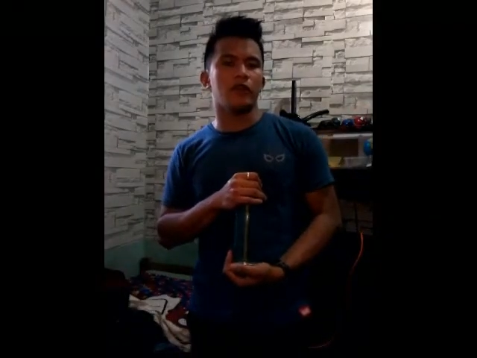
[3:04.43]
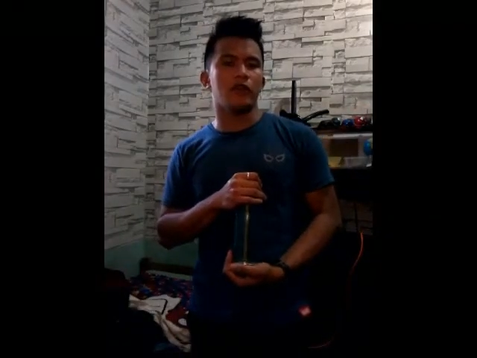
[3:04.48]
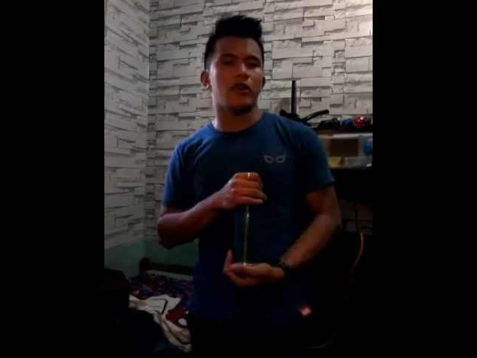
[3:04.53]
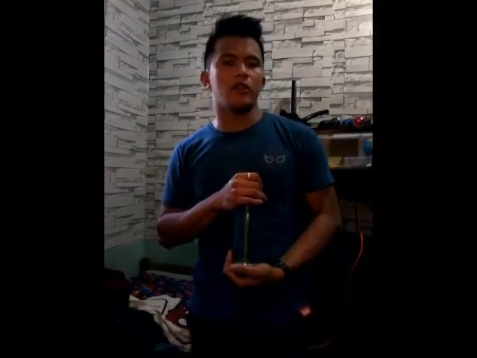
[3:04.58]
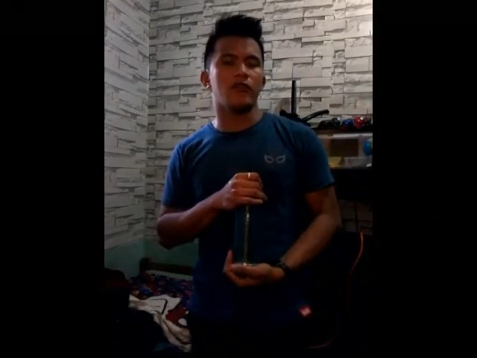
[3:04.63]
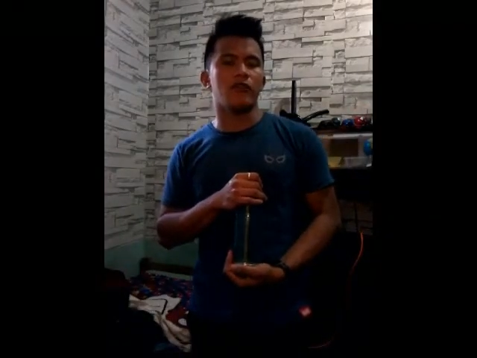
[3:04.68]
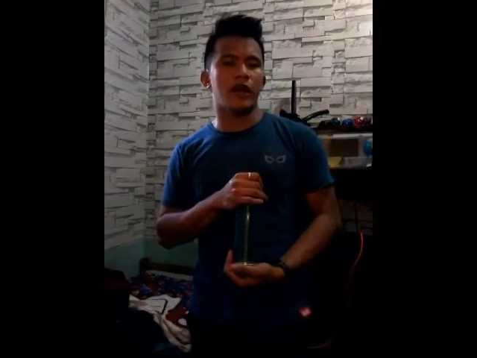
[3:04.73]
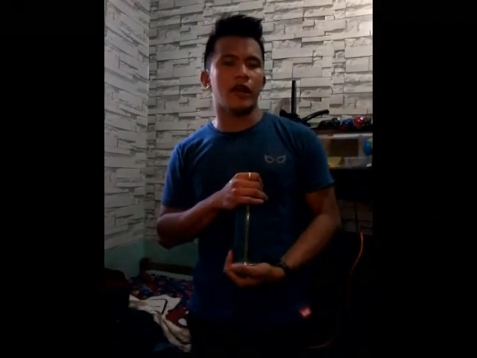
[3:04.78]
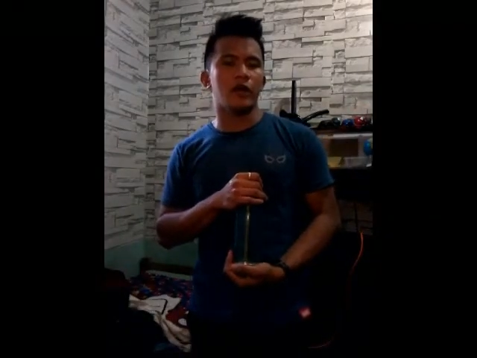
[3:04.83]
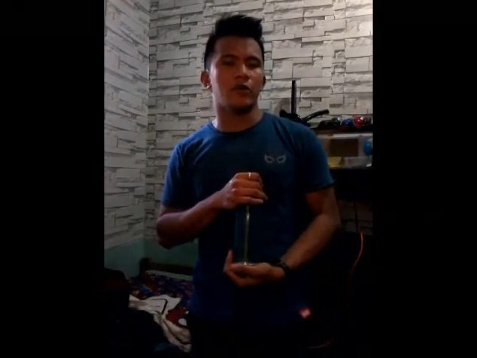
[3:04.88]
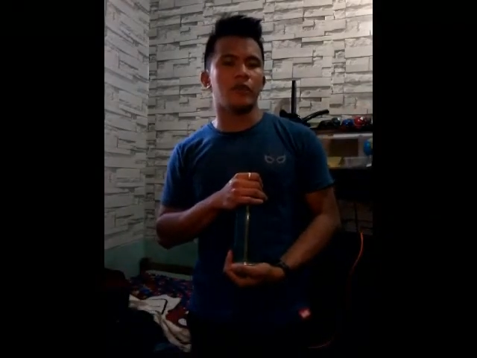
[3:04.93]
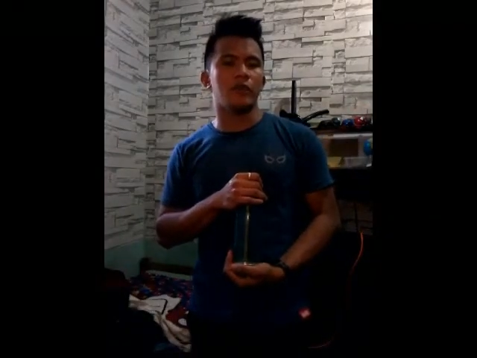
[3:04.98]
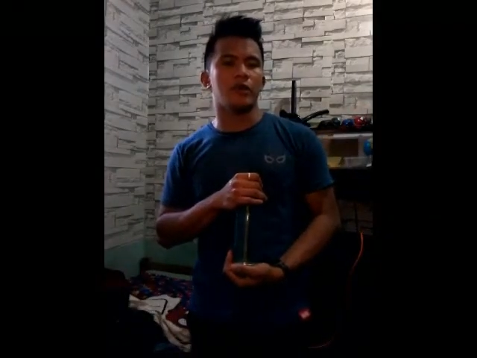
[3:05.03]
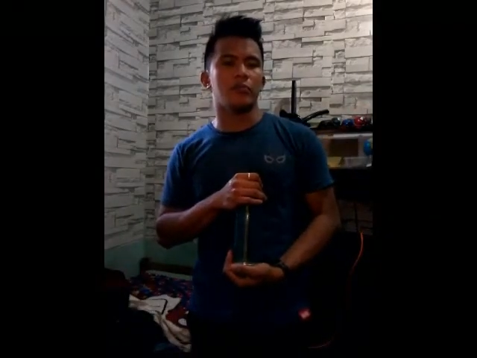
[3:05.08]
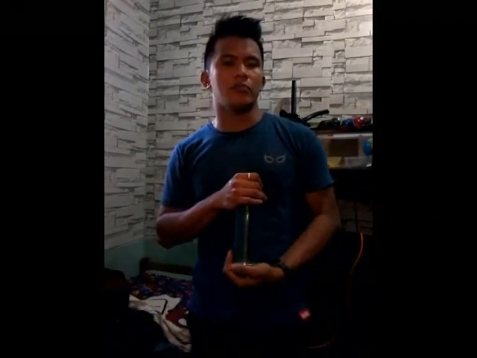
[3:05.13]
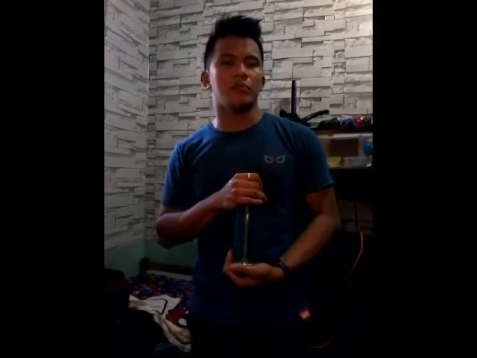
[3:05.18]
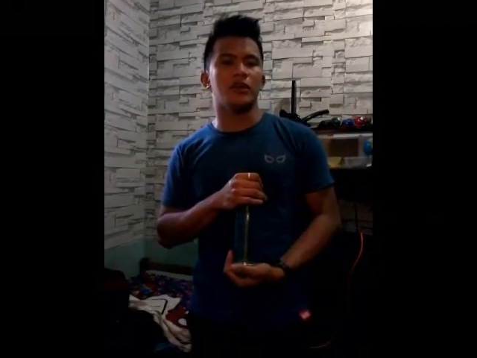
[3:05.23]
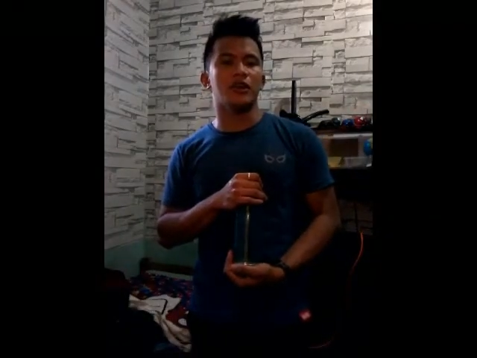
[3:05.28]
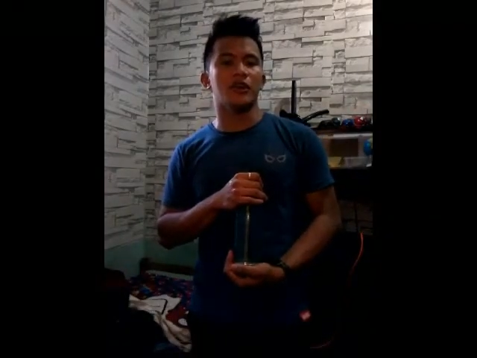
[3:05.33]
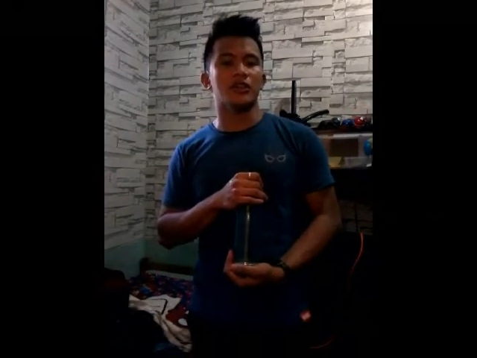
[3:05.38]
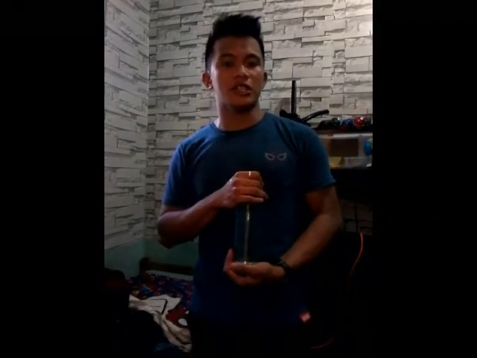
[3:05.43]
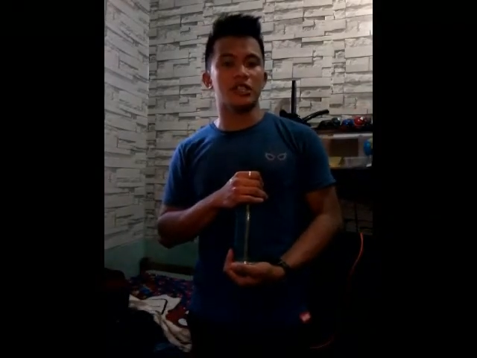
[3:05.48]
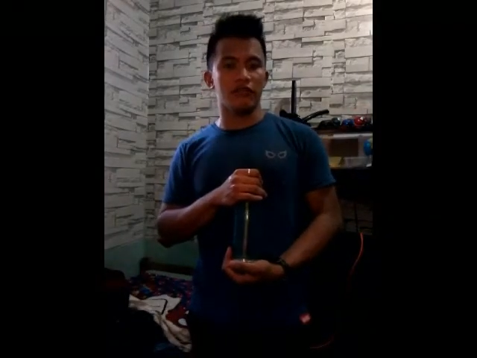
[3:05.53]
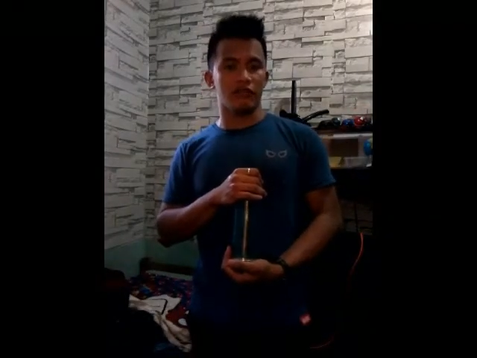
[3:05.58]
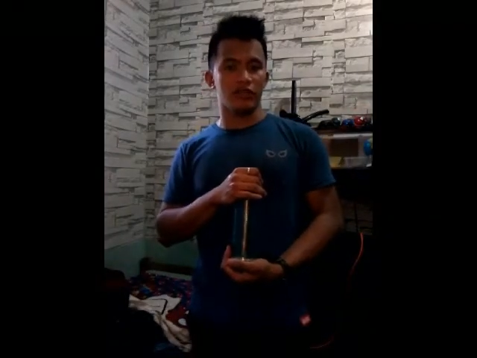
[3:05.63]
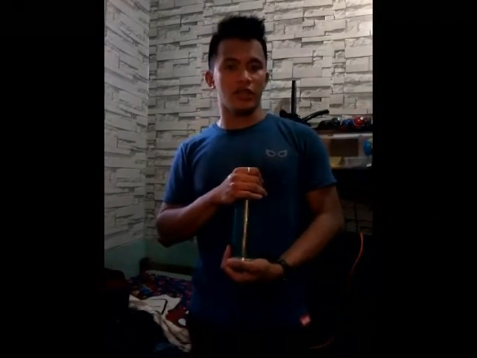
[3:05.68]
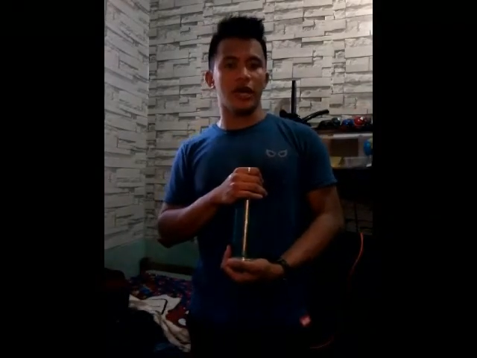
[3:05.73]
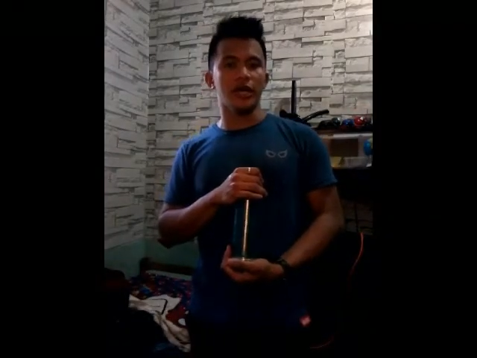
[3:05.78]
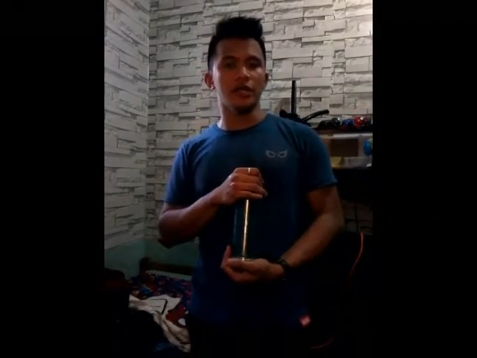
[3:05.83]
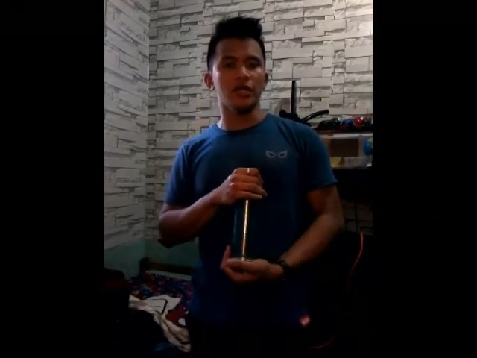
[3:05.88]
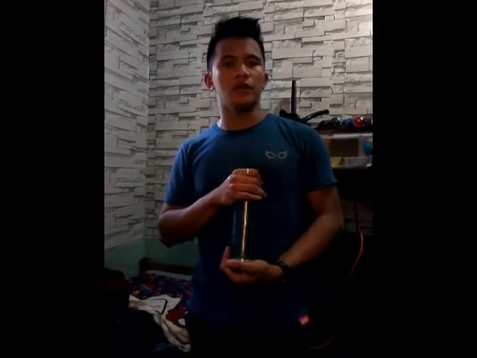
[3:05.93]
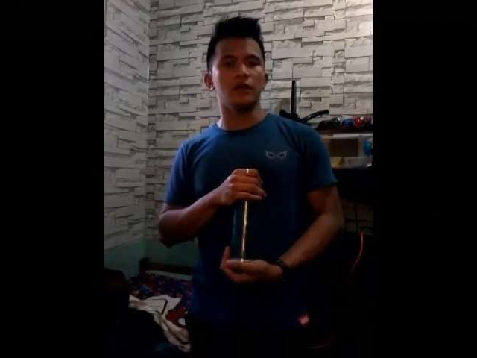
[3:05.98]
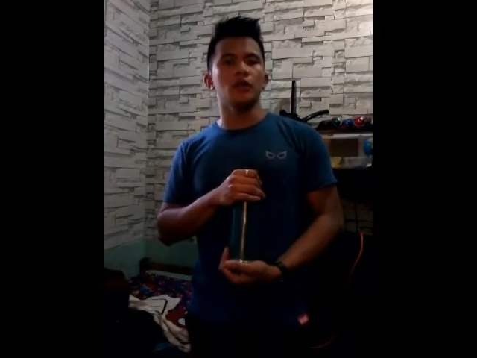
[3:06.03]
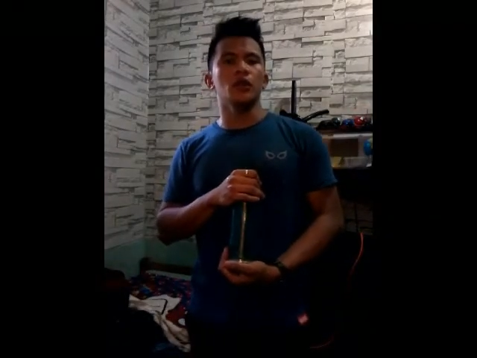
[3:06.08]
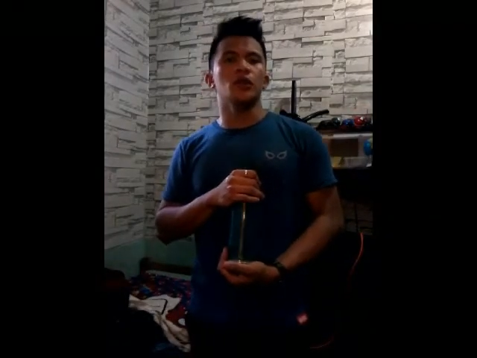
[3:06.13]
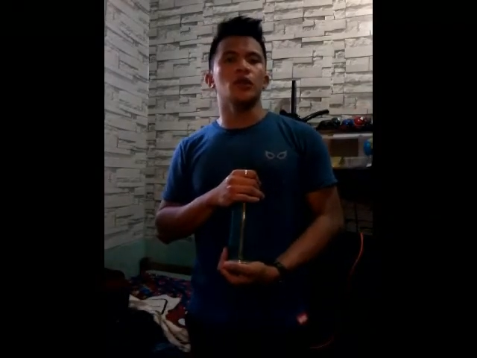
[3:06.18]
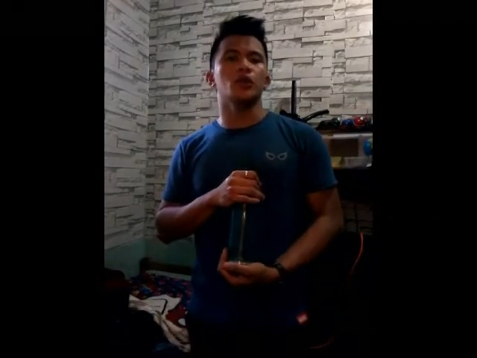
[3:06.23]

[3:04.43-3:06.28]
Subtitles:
of our environment, because if not,